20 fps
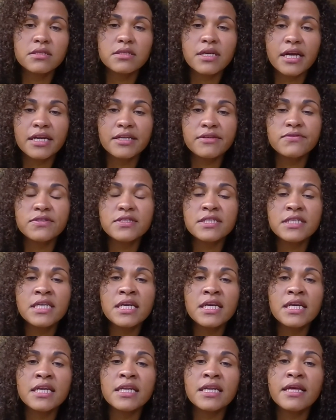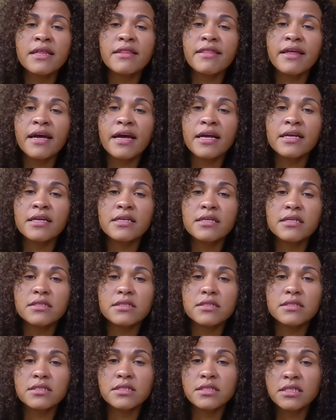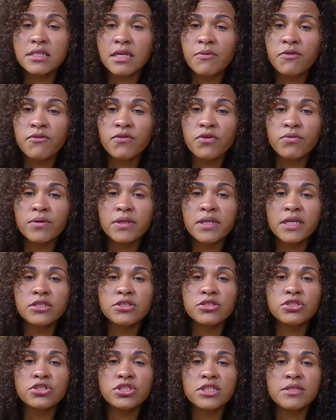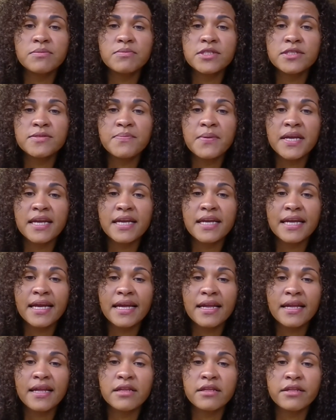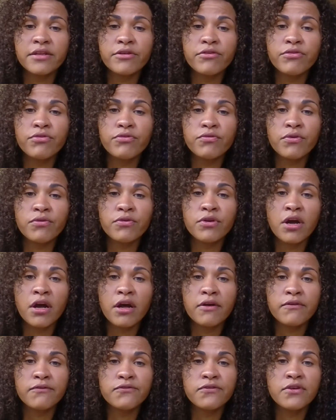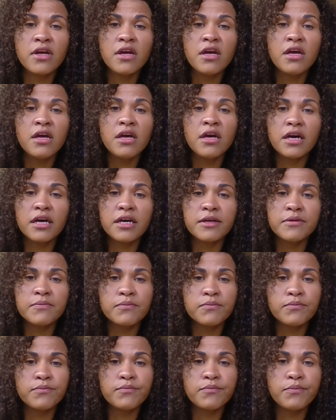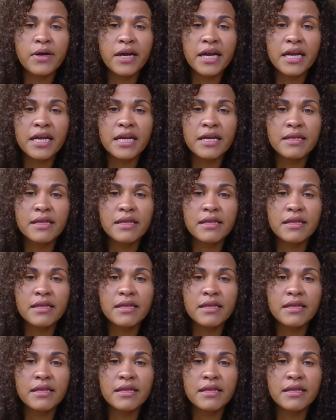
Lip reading: kind of seen, that some of your relationships might get a little thrown off by